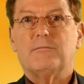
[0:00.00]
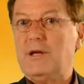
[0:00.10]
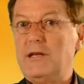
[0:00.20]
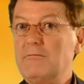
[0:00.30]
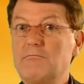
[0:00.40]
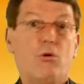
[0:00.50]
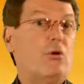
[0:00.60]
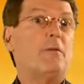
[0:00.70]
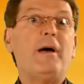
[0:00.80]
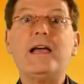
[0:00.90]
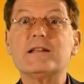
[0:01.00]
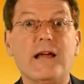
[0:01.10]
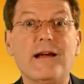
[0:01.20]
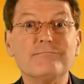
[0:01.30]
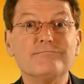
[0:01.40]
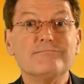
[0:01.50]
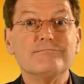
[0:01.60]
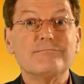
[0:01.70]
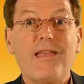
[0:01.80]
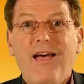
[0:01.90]
be more amazing.
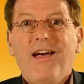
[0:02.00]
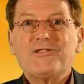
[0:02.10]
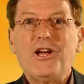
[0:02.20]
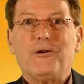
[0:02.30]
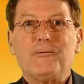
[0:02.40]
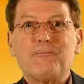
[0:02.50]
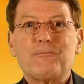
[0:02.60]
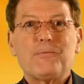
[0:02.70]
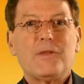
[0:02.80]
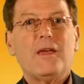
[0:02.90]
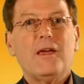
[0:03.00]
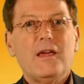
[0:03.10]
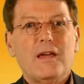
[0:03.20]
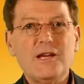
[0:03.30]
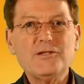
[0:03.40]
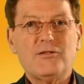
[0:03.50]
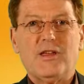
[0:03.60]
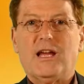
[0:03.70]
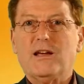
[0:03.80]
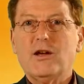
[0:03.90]
So, here's the
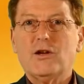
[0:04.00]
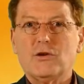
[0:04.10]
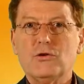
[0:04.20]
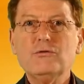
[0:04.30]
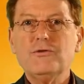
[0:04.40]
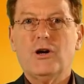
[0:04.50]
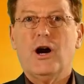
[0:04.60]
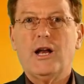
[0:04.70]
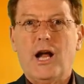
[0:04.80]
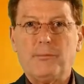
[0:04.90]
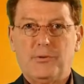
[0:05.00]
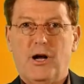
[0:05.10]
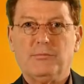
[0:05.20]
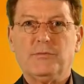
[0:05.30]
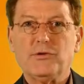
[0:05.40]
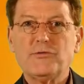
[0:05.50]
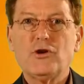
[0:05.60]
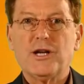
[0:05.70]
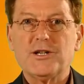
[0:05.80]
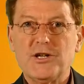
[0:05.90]
thing. You've got a problem, you've
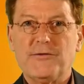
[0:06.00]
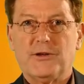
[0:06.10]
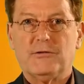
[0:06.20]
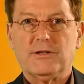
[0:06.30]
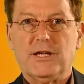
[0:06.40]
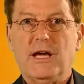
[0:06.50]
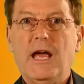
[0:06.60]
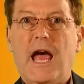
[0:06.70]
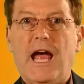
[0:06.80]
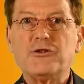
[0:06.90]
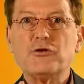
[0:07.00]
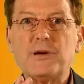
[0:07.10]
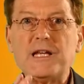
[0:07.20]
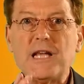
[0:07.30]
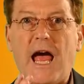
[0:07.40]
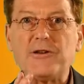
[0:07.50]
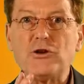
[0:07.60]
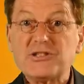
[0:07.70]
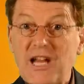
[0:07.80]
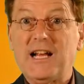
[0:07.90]
got a difficulty, and
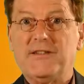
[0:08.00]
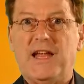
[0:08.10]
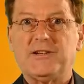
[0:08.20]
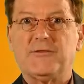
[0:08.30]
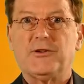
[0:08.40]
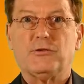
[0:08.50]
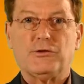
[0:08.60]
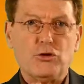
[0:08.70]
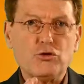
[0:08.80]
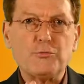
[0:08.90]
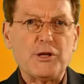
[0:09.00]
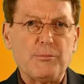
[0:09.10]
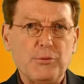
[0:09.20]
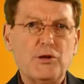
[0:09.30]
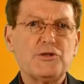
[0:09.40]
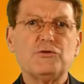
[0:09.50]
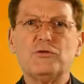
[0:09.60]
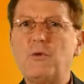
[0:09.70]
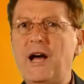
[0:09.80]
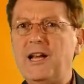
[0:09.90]
you're stuck in that difficulty. It could be a
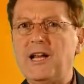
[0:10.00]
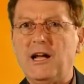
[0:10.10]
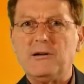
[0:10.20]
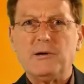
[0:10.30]
personal one,